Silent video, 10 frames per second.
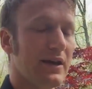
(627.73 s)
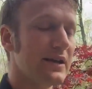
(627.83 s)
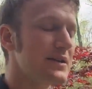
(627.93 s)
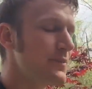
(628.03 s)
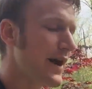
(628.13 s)

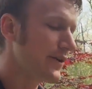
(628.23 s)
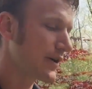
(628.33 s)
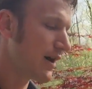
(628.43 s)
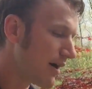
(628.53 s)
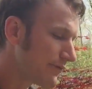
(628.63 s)
It's about a
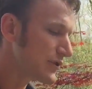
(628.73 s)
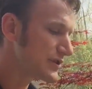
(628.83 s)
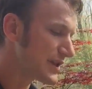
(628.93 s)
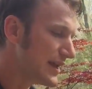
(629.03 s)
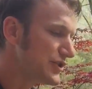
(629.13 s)

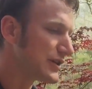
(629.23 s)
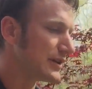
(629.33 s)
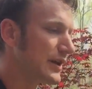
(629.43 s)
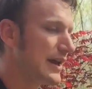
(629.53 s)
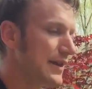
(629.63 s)

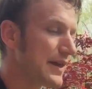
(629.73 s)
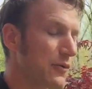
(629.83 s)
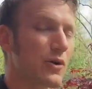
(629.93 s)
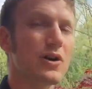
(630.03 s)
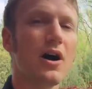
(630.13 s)
conversation that
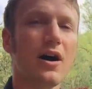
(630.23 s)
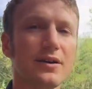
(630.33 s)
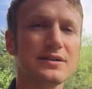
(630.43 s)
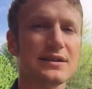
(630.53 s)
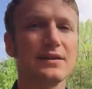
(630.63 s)
we're
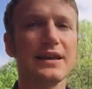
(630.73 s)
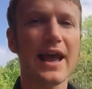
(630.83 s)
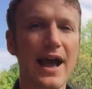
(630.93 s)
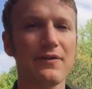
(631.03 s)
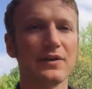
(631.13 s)
constantly
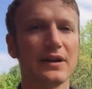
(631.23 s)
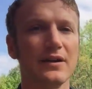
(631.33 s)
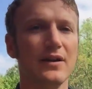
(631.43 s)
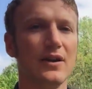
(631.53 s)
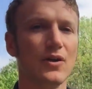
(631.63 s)
having
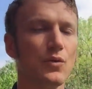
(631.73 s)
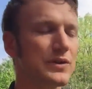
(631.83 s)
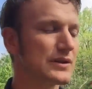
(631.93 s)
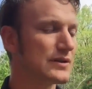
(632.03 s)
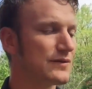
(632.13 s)

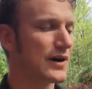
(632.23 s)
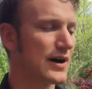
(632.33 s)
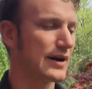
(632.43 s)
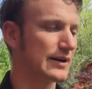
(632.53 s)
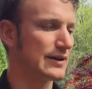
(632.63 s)
with the
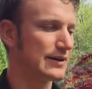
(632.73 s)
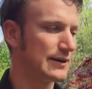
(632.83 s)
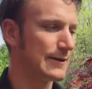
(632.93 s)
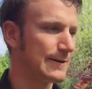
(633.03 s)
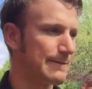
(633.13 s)
divine.
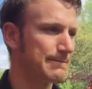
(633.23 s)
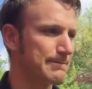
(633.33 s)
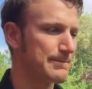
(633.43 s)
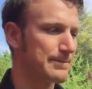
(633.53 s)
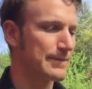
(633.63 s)

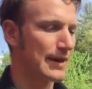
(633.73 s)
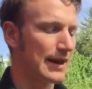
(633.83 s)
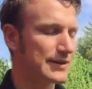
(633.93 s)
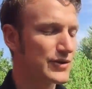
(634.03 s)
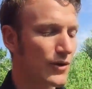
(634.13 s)

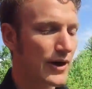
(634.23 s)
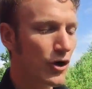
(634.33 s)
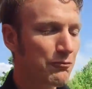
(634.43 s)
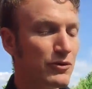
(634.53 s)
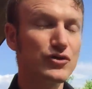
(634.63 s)
And so I
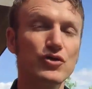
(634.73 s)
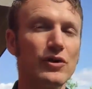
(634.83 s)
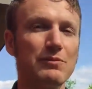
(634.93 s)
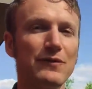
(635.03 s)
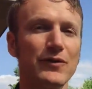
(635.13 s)
hope you'll
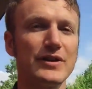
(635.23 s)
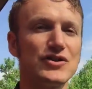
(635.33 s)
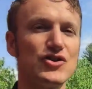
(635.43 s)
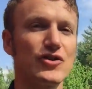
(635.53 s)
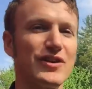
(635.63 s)
join me for this
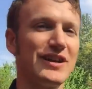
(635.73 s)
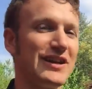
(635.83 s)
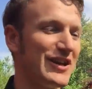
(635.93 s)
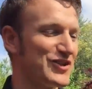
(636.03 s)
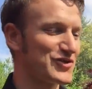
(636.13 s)
journey
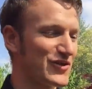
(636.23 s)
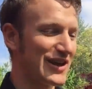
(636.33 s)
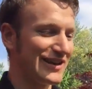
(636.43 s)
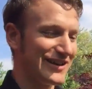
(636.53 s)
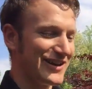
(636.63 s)
so
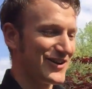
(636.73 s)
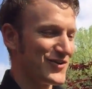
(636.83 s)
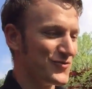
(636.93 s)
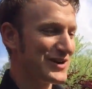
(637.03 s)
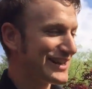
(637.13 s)
that
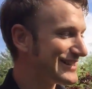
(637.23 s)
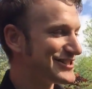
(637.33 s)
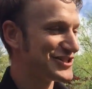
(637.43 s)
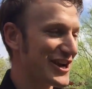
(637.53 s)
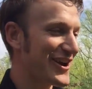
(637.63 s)
we can
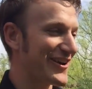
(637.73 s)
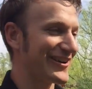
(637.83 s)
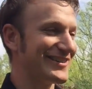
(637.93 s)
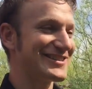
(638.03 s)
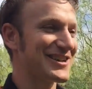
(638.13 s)
share
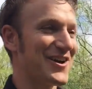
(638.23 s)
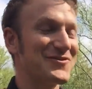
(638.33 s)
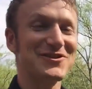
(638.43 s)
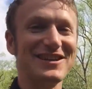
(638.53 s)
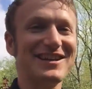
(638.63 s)
in this
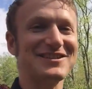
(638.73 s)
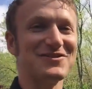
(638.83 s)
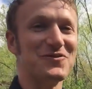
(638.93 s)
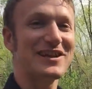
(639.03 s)
conversation.